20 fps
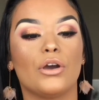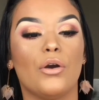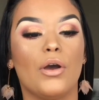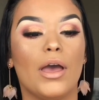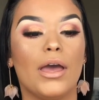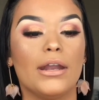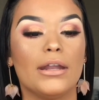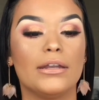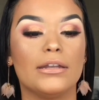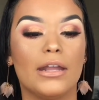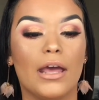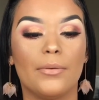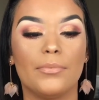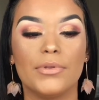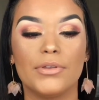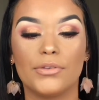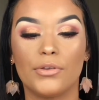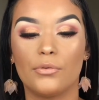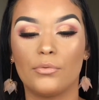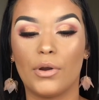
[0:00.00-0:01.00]
to go ahead and dab
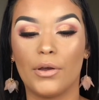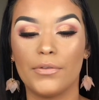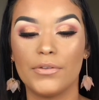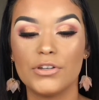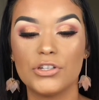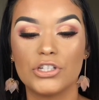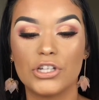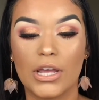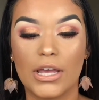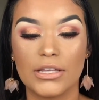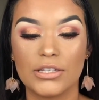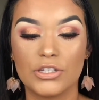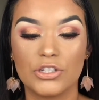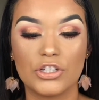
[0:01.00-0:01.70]
this around the chest